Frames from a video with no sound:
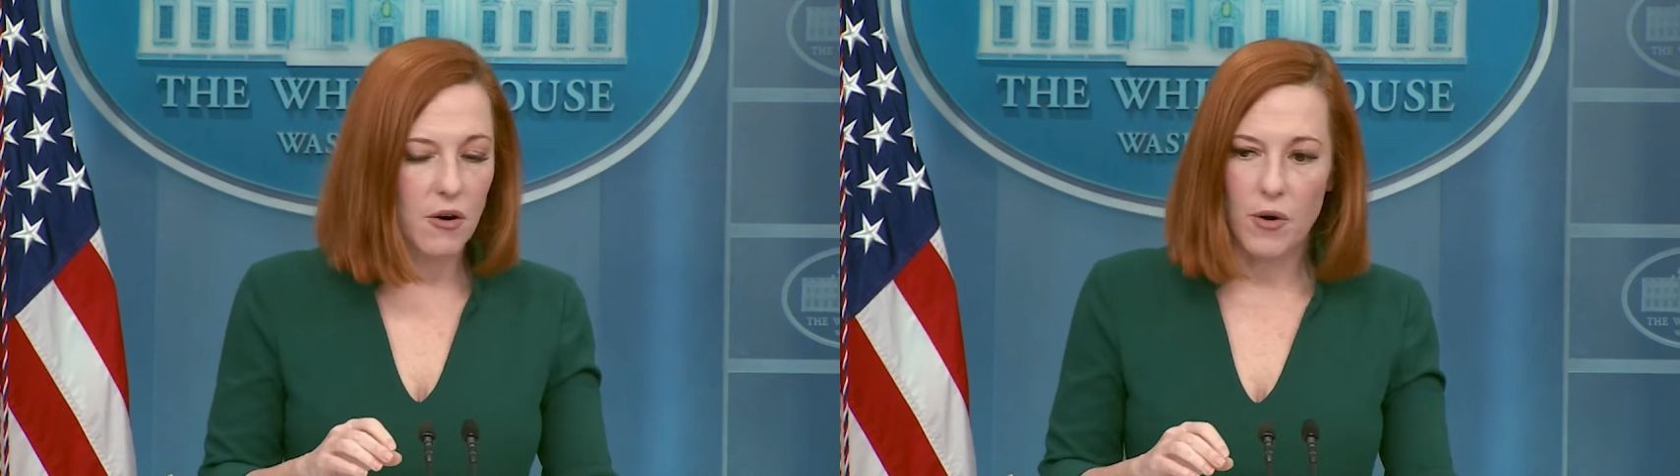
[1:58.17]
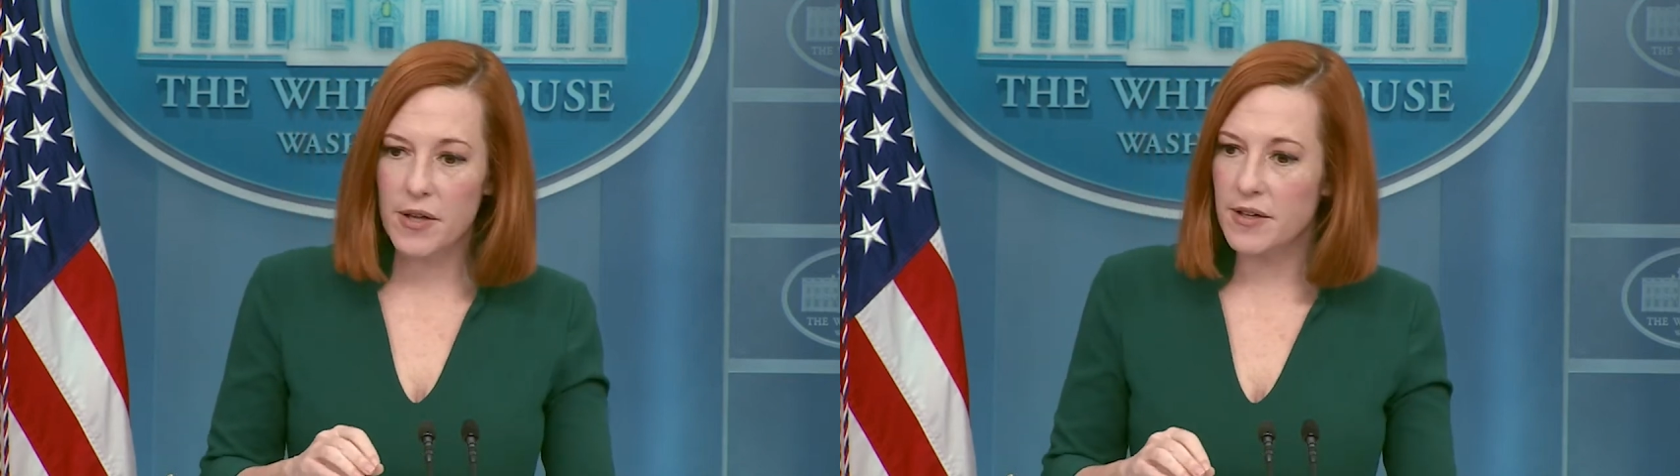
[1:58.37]

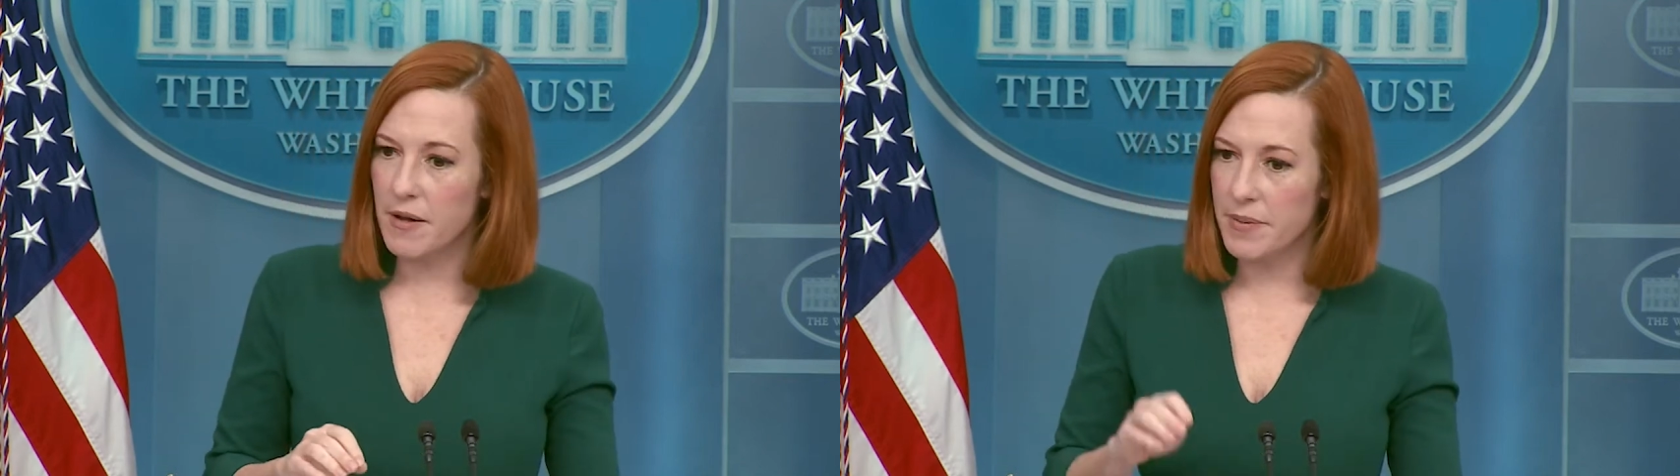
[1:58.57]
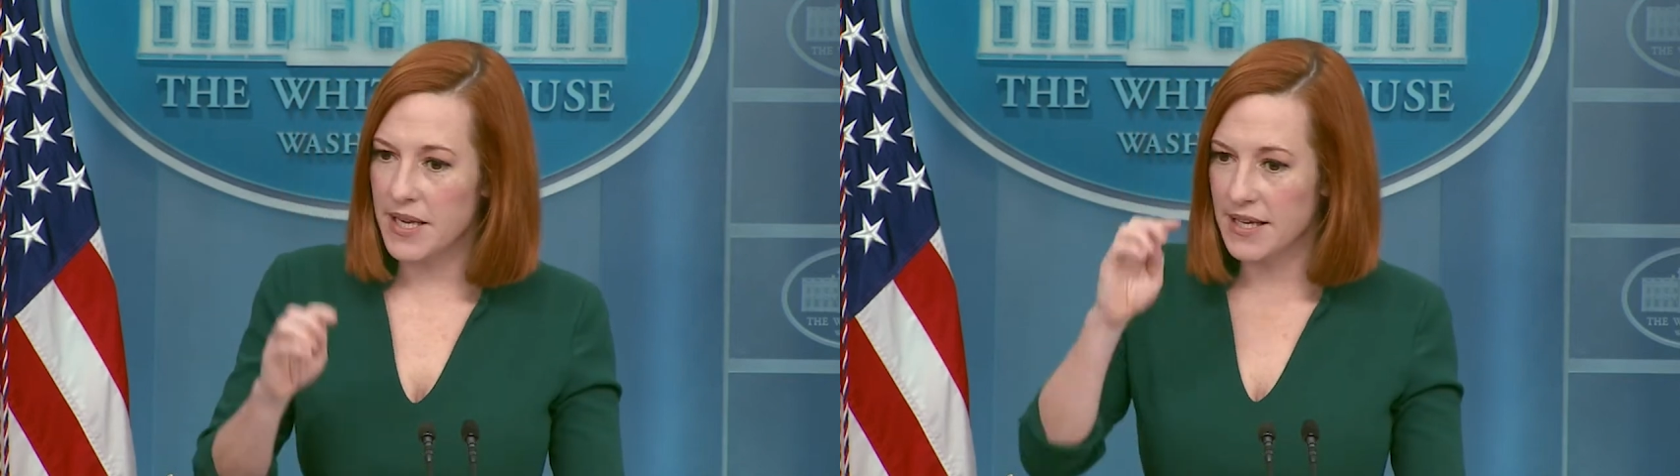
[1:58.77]
oil
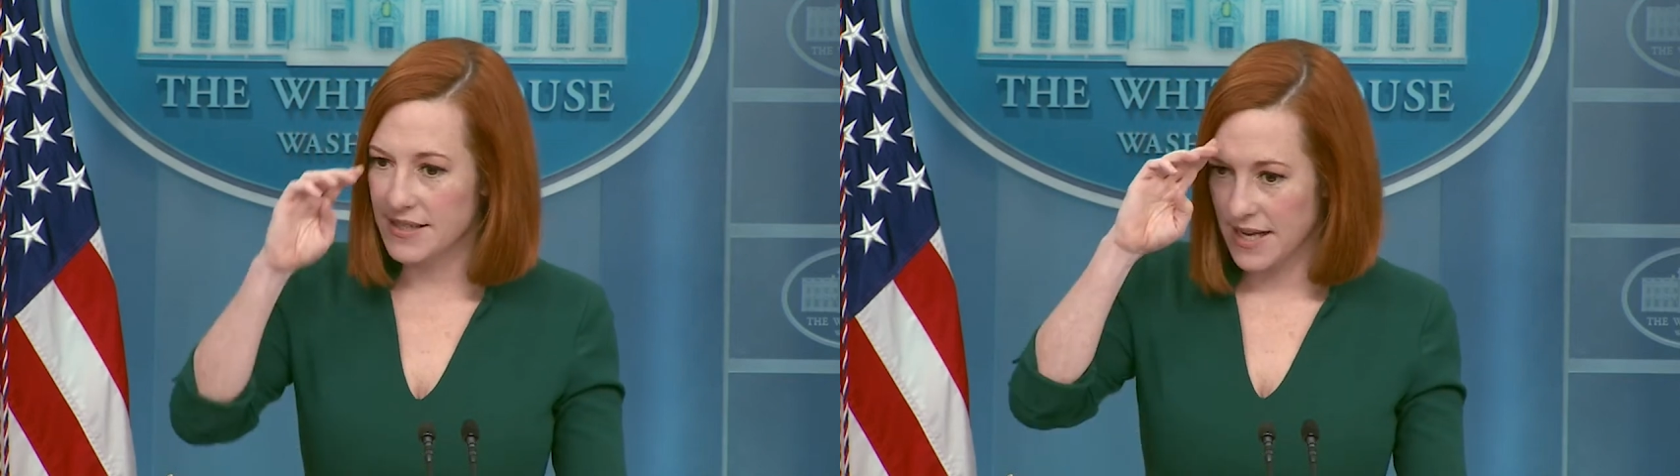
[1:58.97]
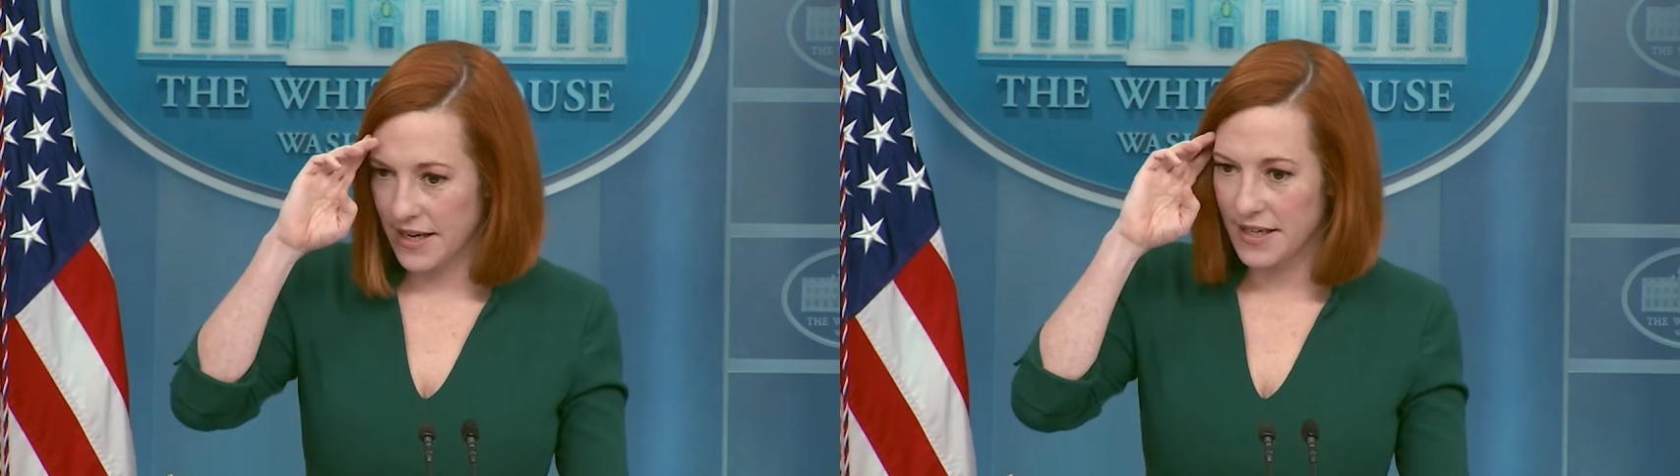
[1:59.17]
company
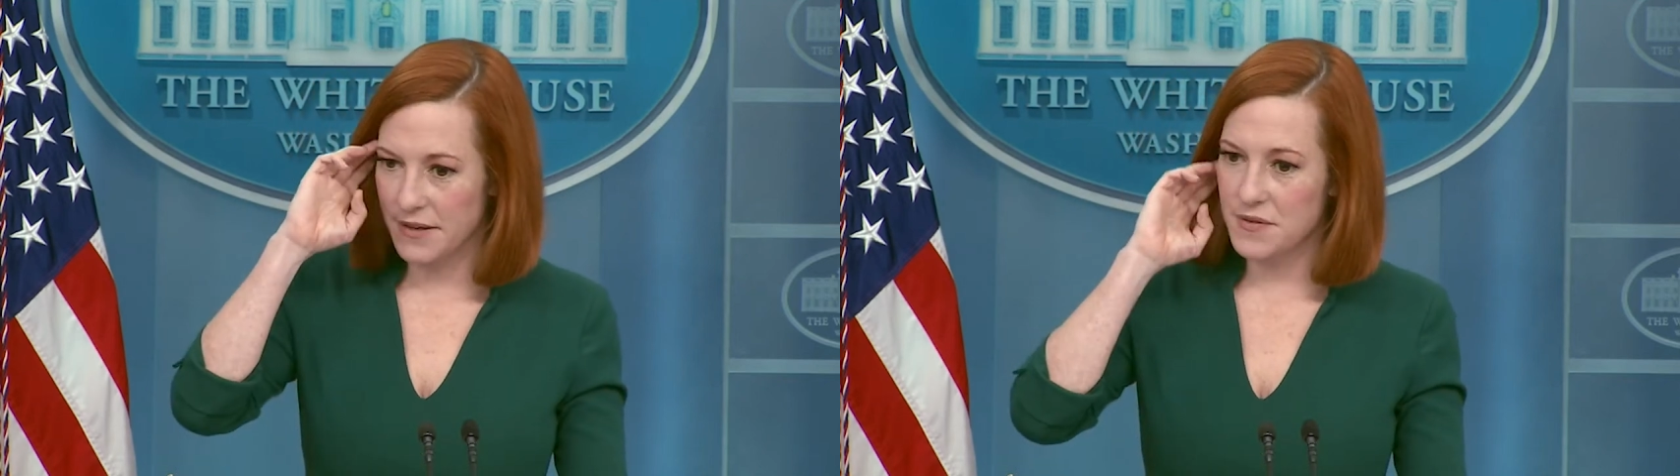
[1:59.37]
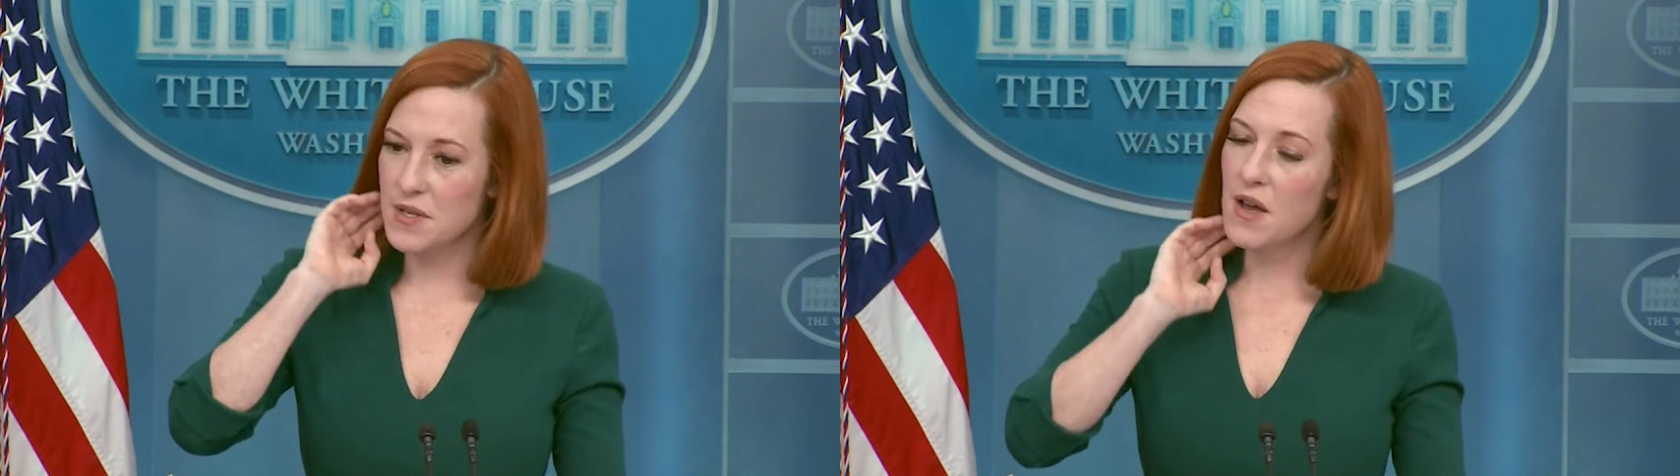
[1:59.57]

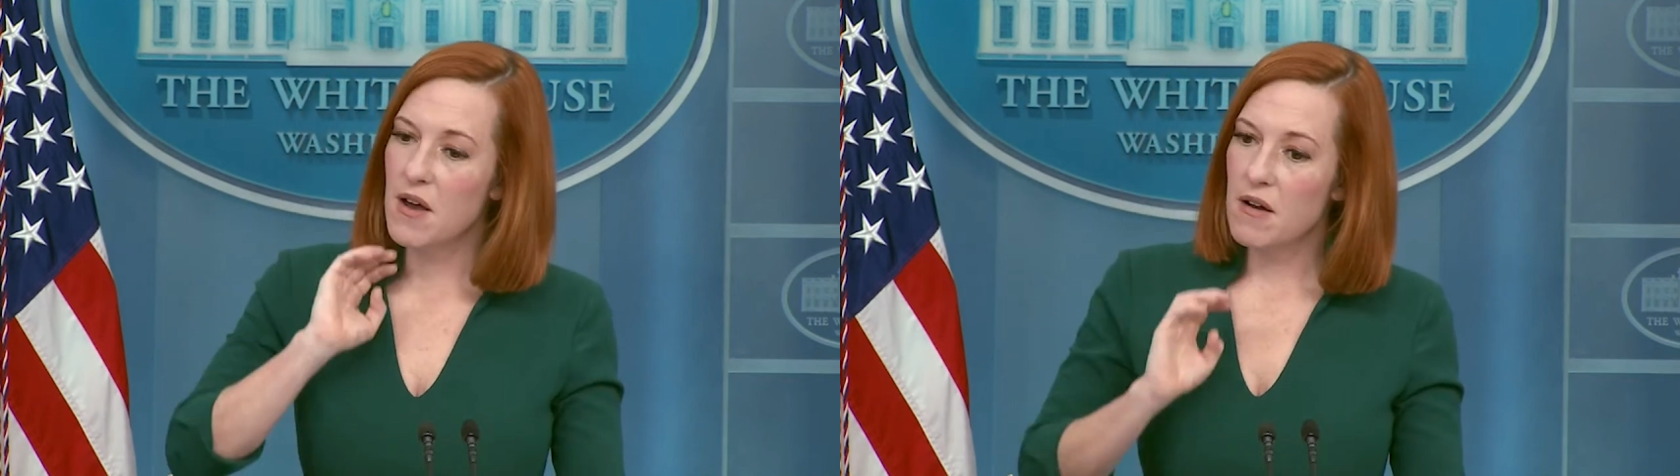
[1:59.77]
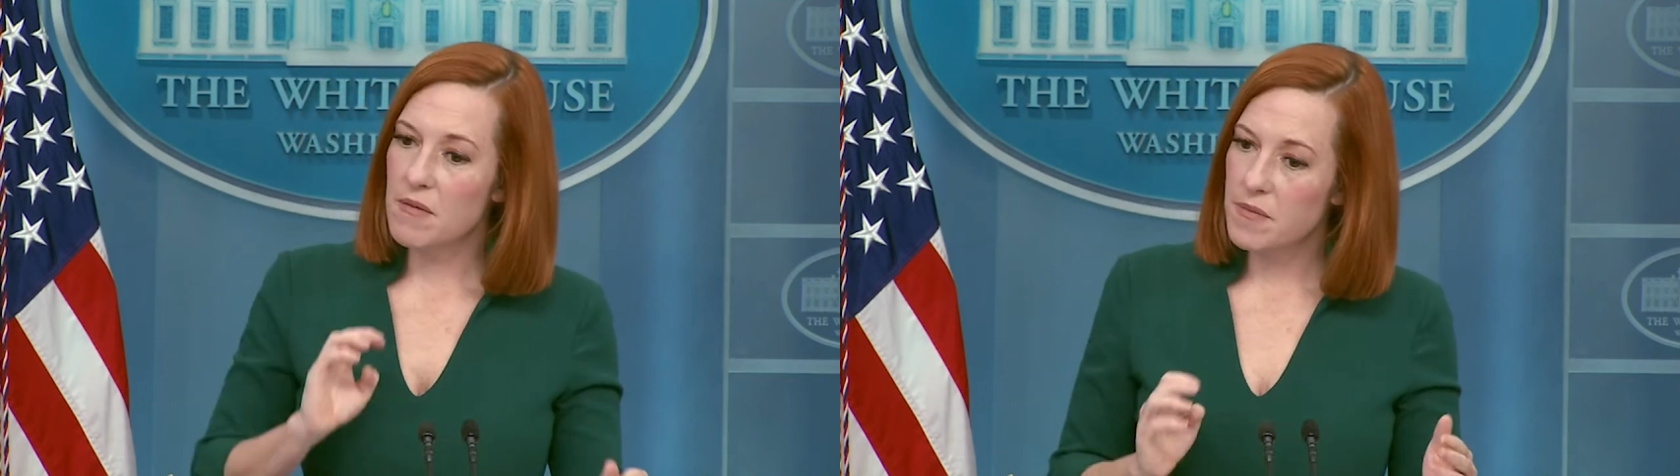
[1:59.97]
executives. Is
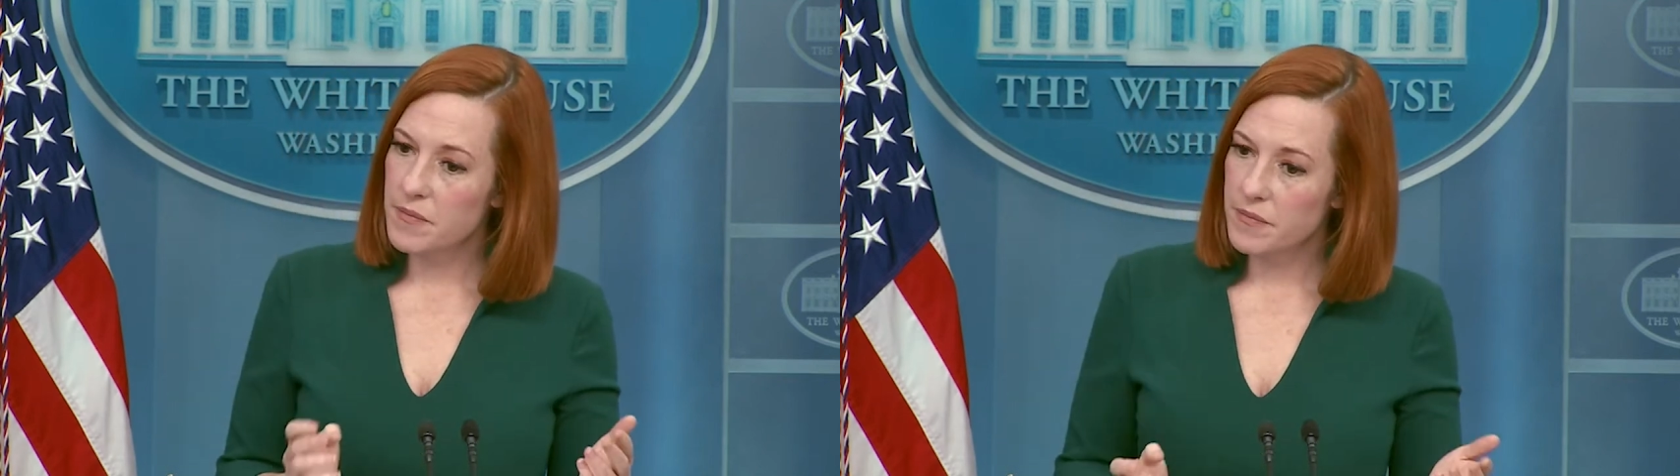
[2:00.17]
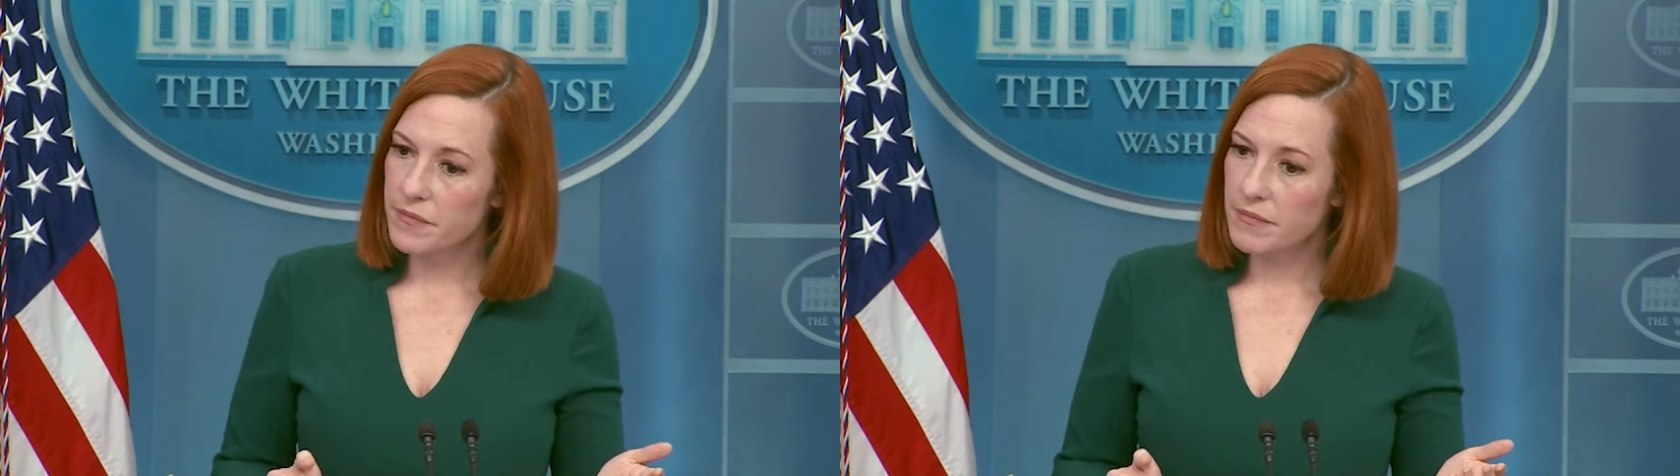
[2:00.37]
he open
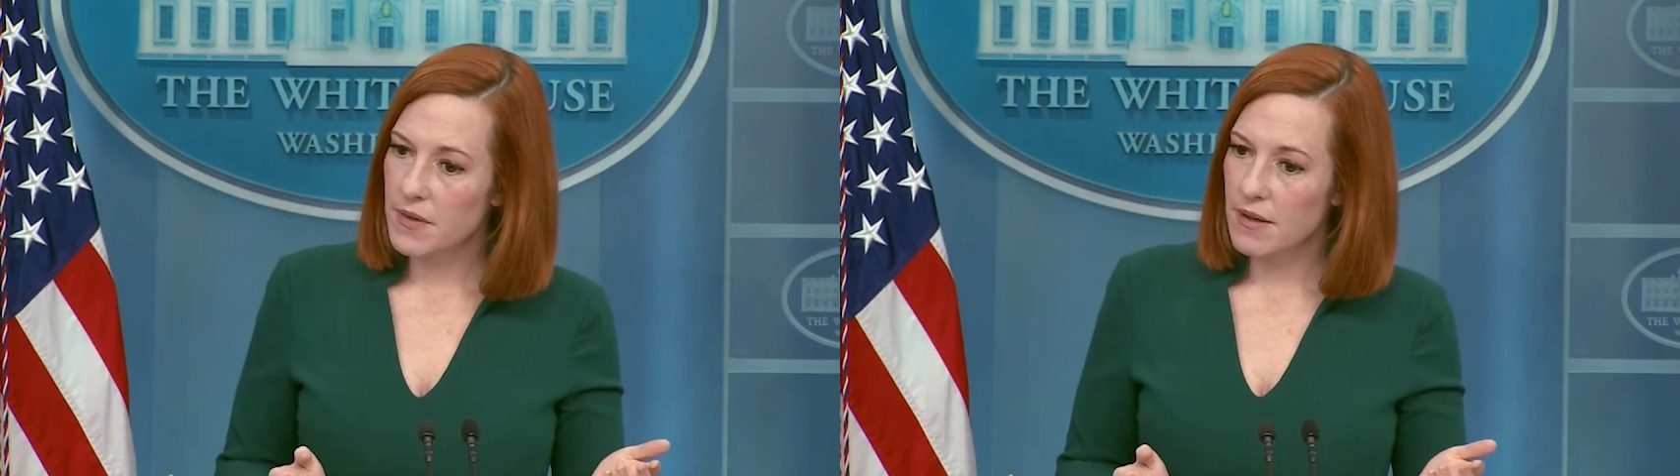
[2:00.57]
to that?